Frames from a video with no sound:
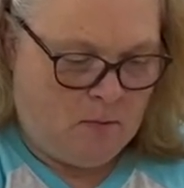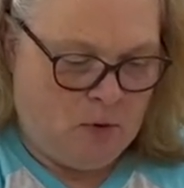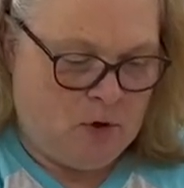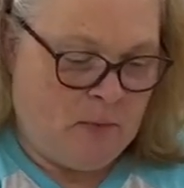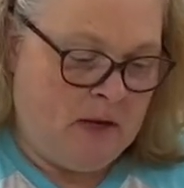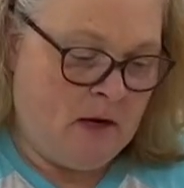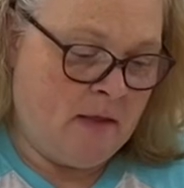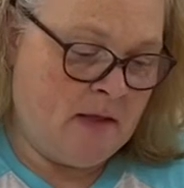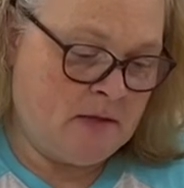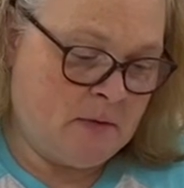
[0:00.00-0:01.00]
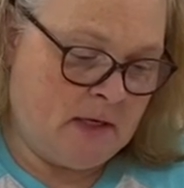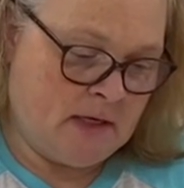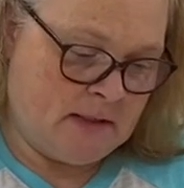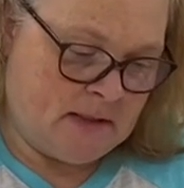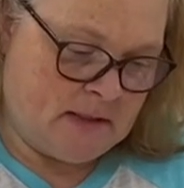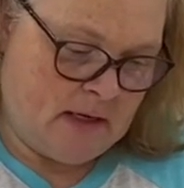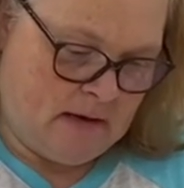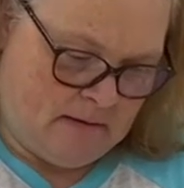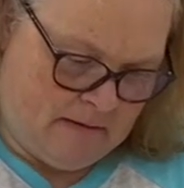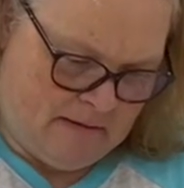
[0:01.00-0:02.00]
I'm going to put a pin on this one
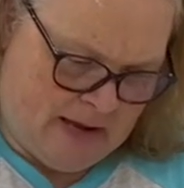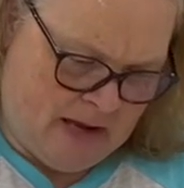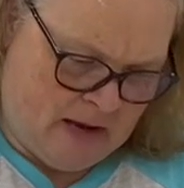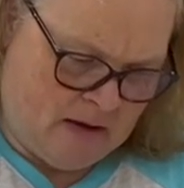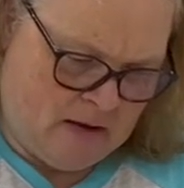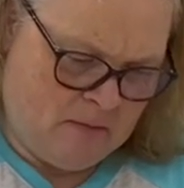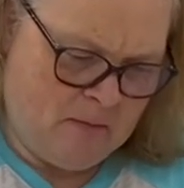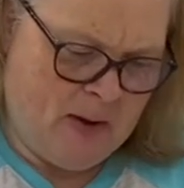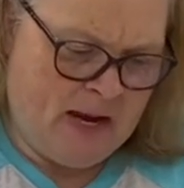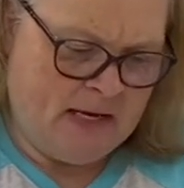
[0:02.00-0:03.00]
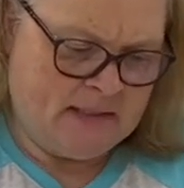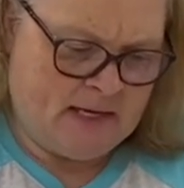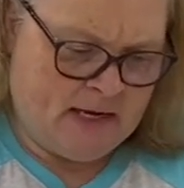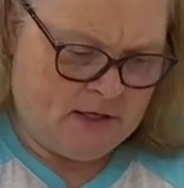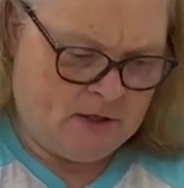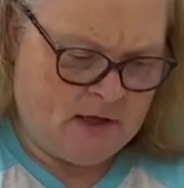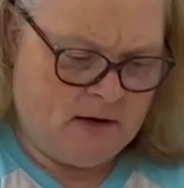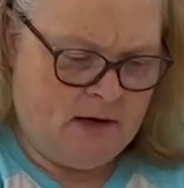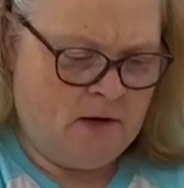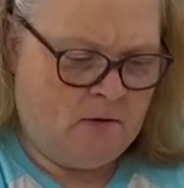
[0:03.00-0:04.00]
because it's got a bias
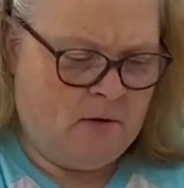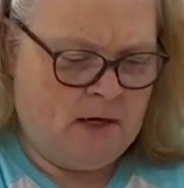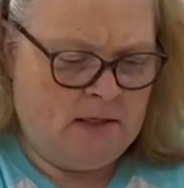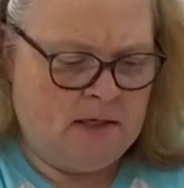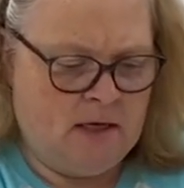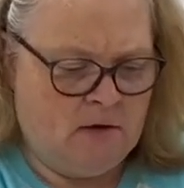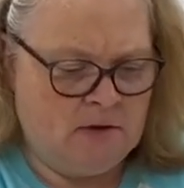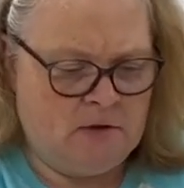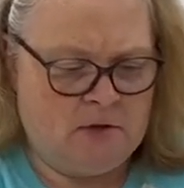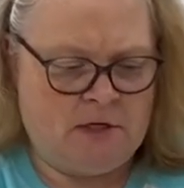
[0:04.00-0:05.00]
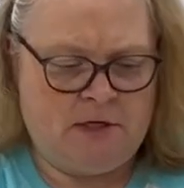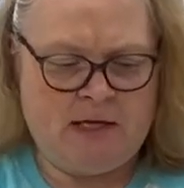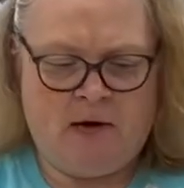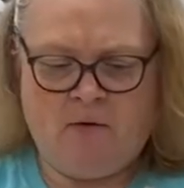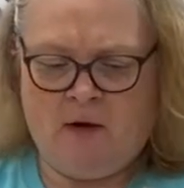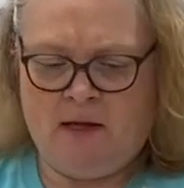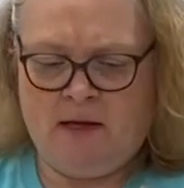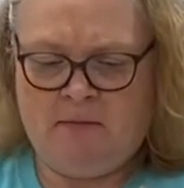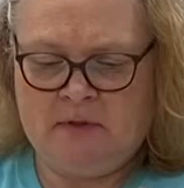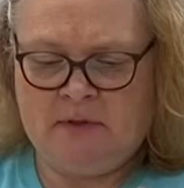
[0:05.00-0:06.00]
edge there. I don't want it to get all stretched
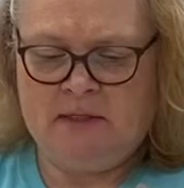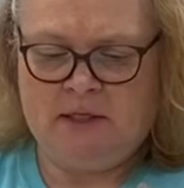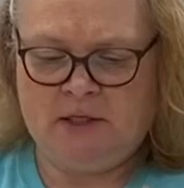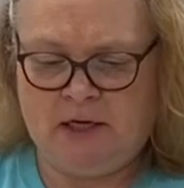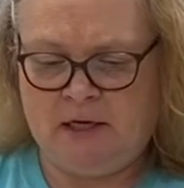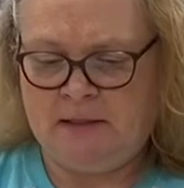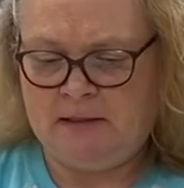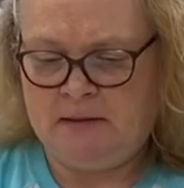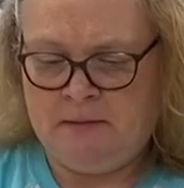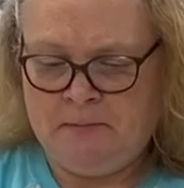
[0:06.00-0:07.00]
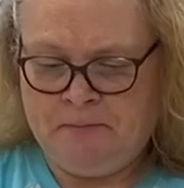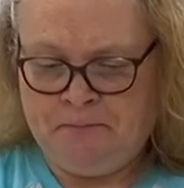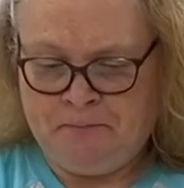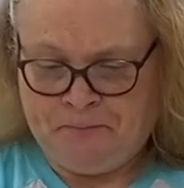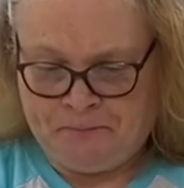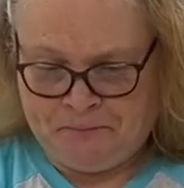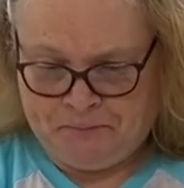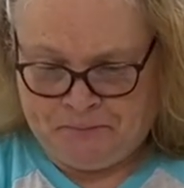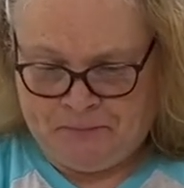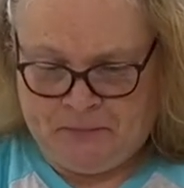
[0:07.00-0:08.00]
out I'm stitching it.
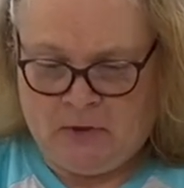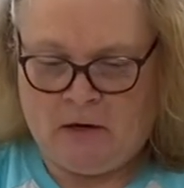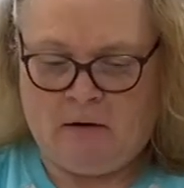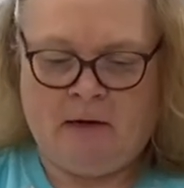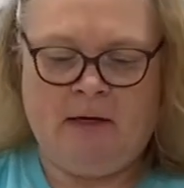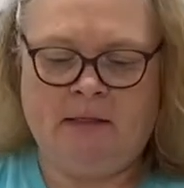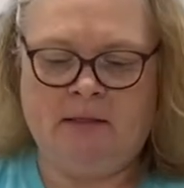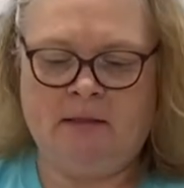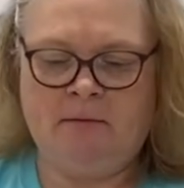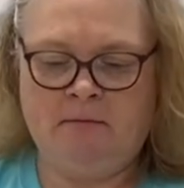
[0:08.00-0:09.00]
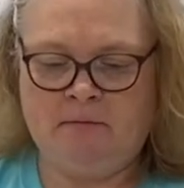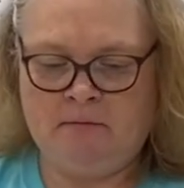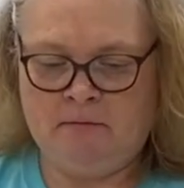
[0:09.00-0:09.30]
All right.